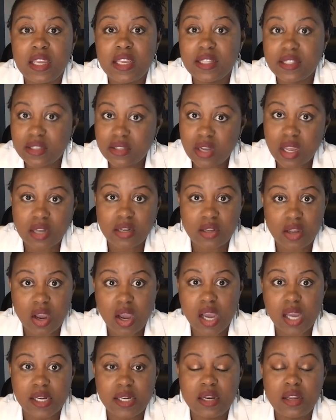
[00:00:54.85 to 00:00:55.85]
is not
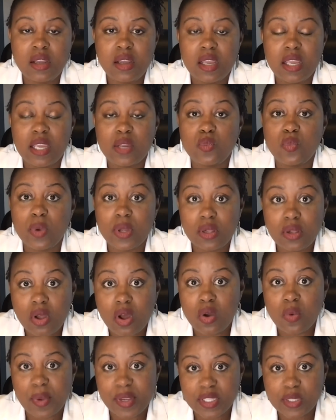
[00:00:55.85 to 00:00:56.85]
gone, it
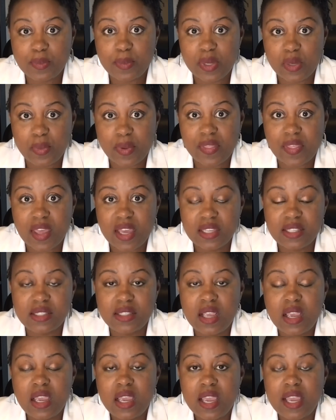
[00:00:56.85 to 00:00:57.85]
will always be with
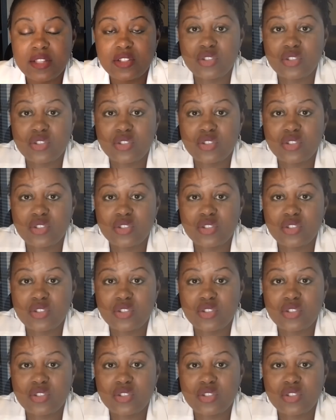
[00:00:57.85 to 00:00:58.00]
us.